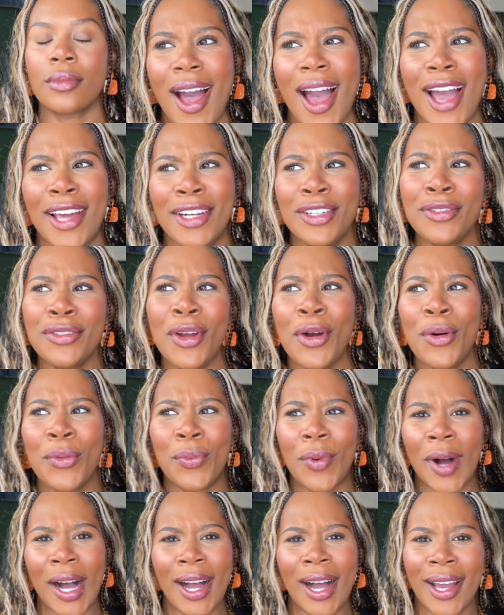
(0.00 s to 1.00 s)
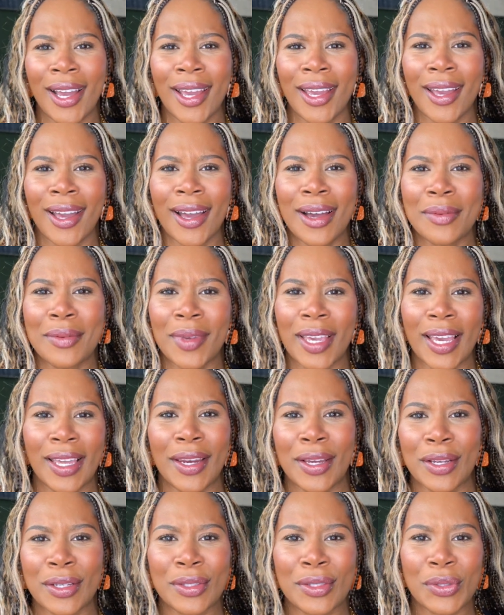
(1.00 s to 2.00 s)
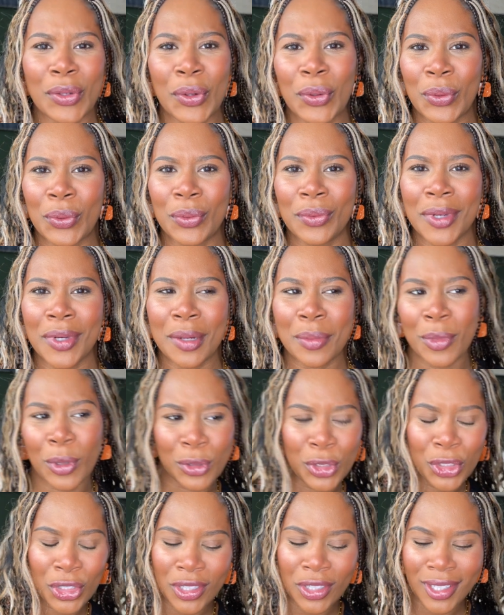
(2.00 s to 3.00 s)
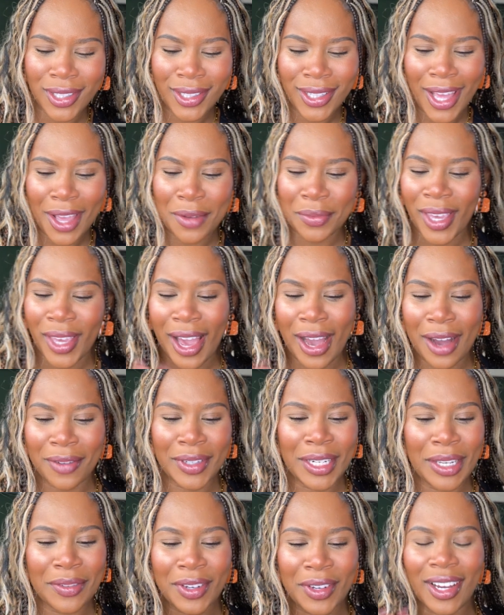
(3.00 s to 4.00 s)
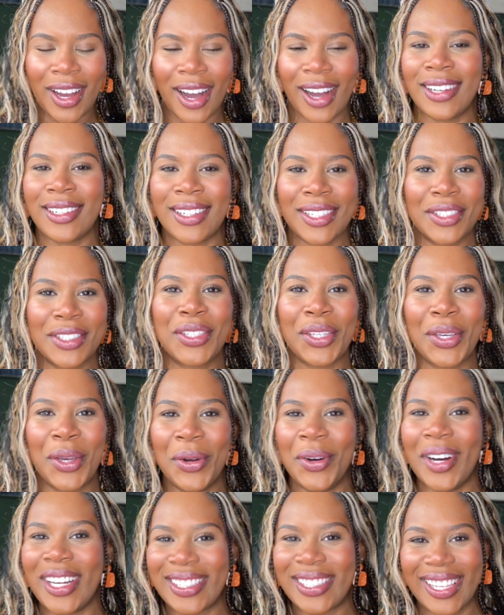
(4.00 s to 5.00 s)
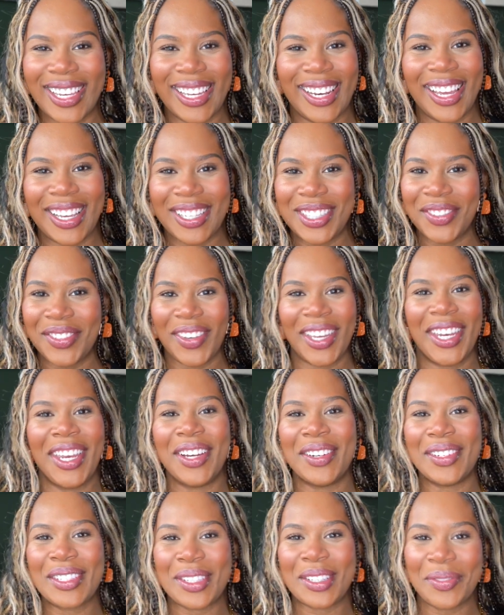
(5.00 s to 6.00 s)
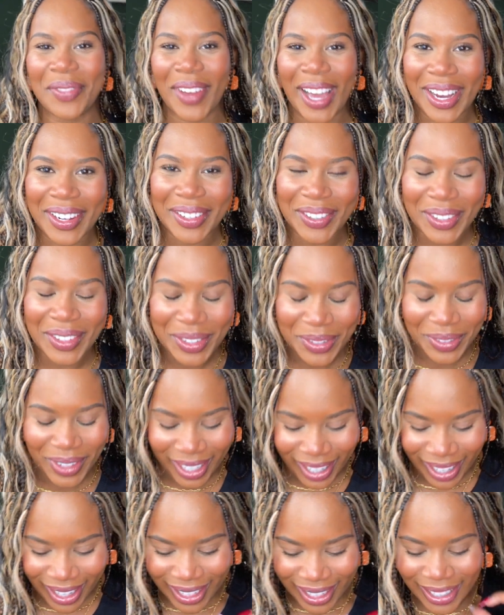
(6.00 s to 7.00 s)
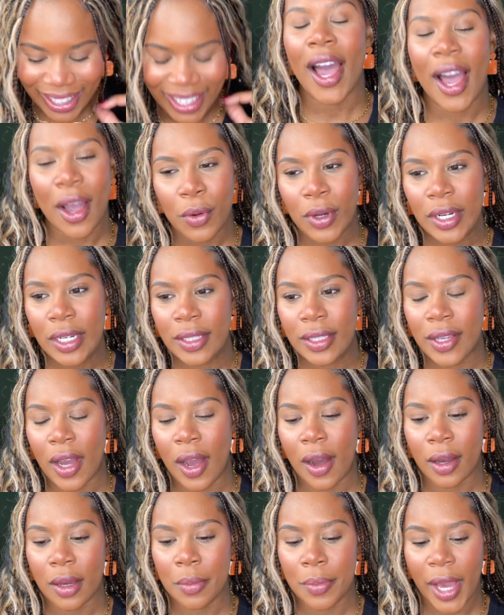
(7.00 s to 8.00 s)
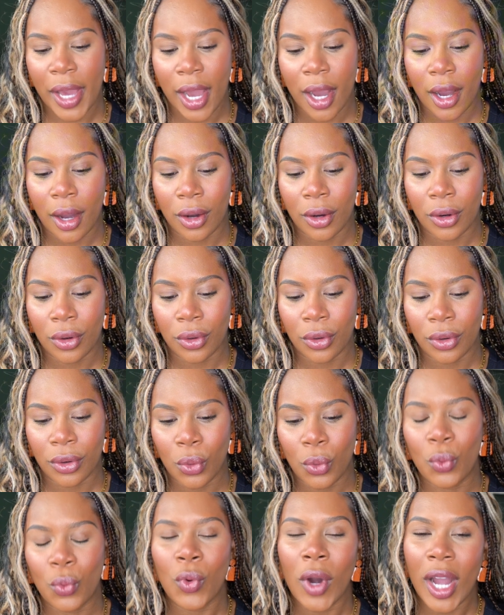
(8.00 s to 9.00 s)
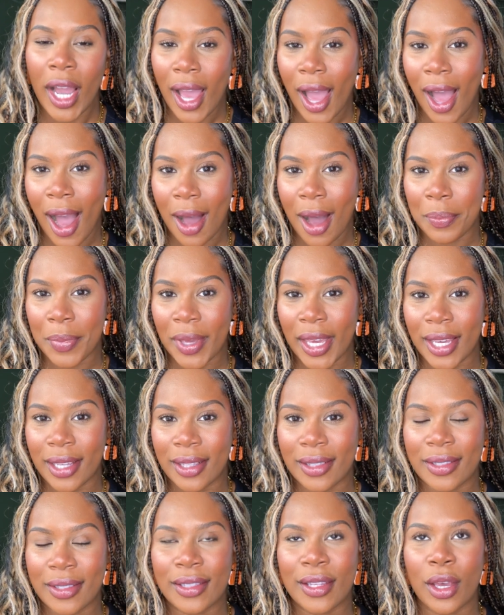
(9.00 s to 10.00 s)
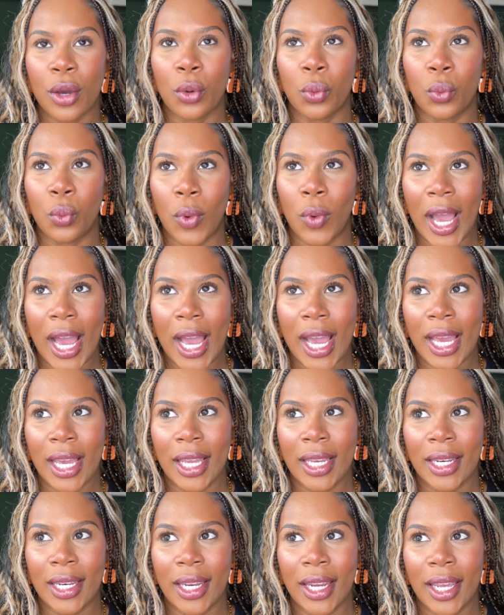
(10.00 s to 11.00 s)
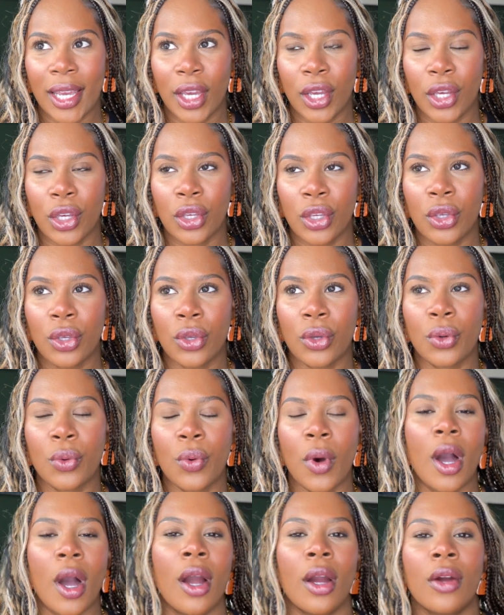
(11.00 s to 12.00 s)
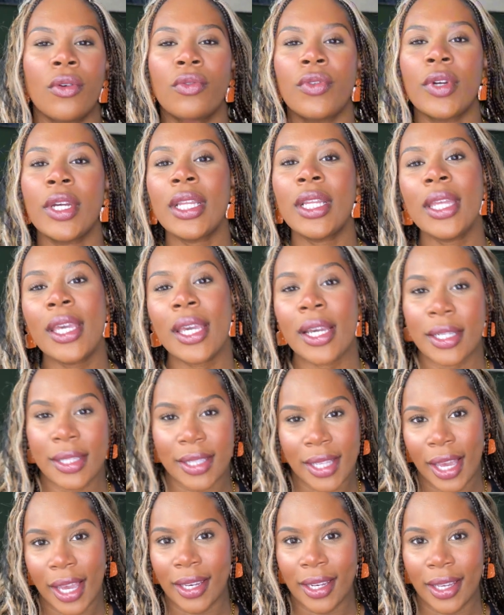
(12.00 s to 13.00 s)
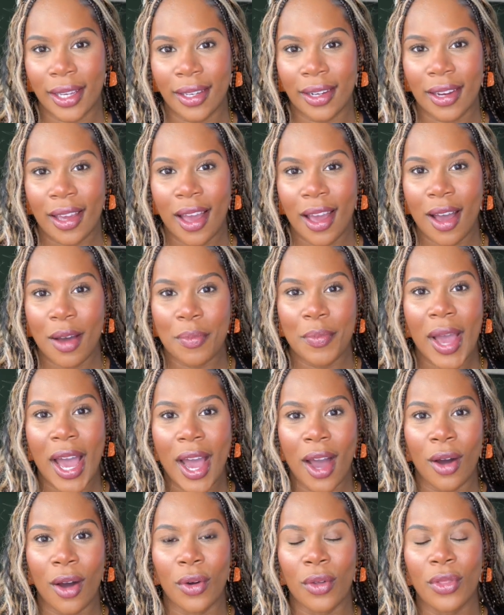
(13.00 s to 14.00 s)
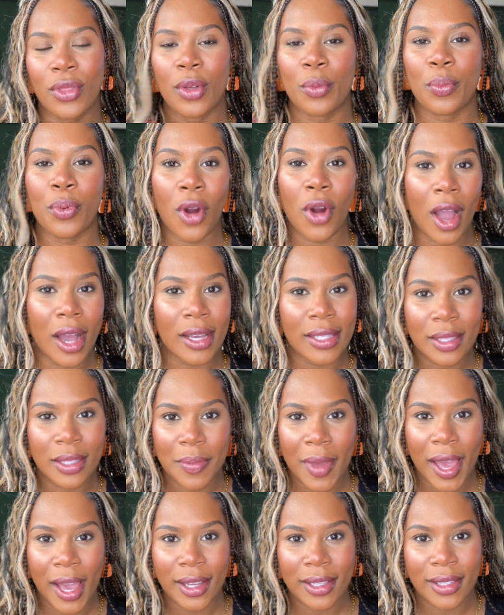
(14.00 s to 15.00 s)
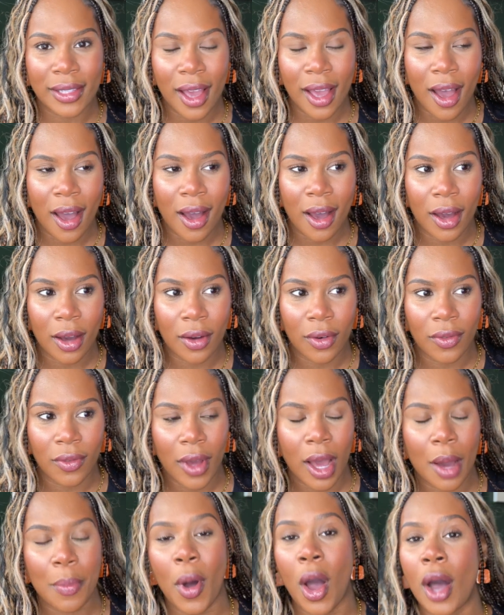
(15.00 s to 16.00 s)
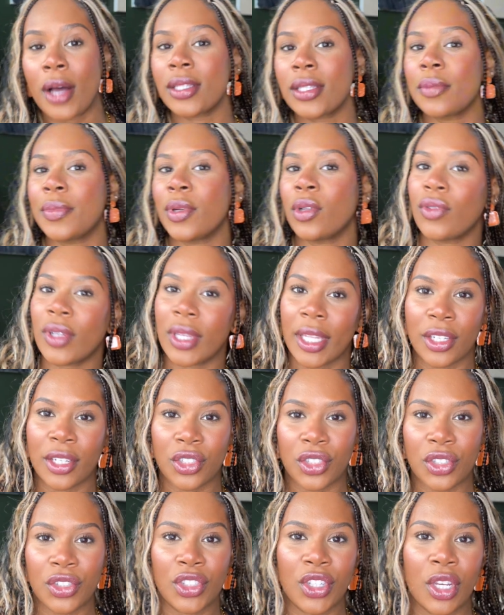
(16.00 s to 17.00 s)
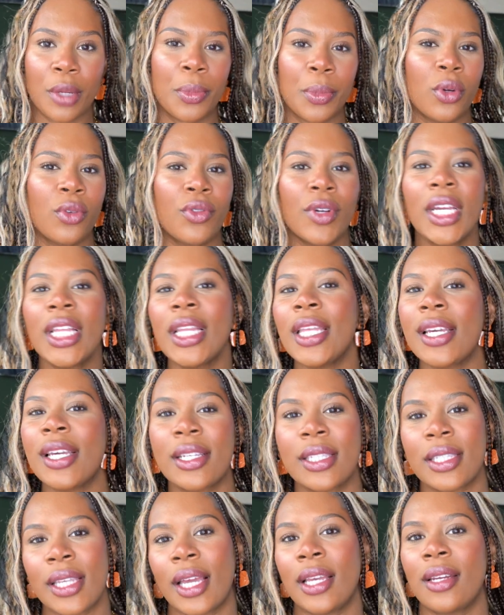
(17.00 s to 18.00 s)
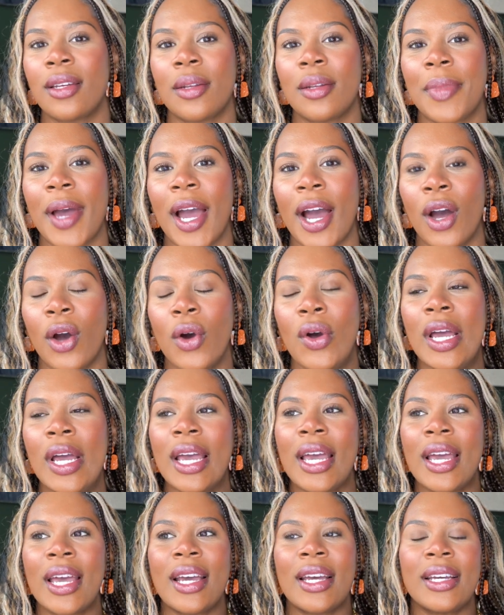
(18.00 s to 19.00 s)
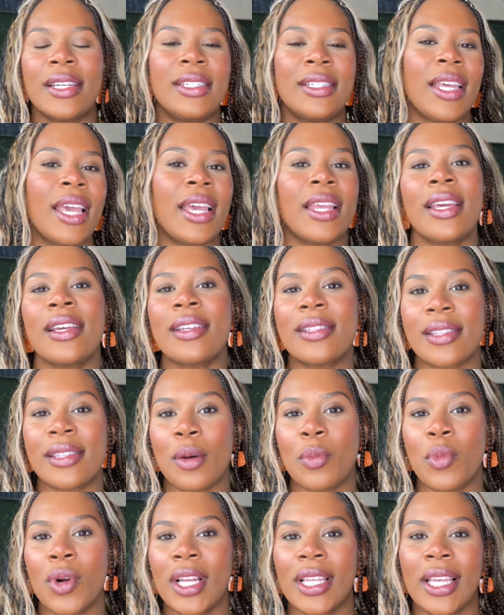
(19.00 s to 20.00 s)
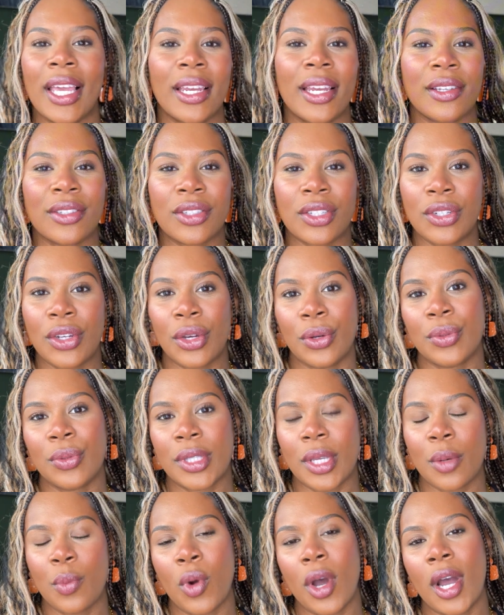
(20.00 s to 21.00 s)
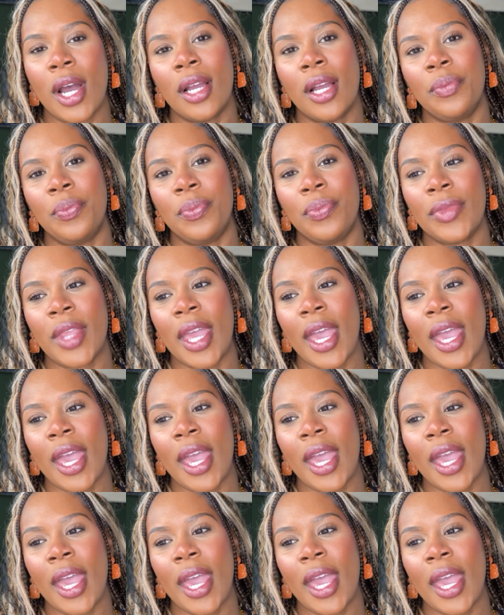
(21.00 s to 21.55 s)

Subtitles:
I don't know why I'm getting so emotional and we haven't even gotten into what today's video is about. Oh my God. I want to talk about what happens when you are really excited about the prospect of a possible relationship, or really excited about dating someone, getting to know someone,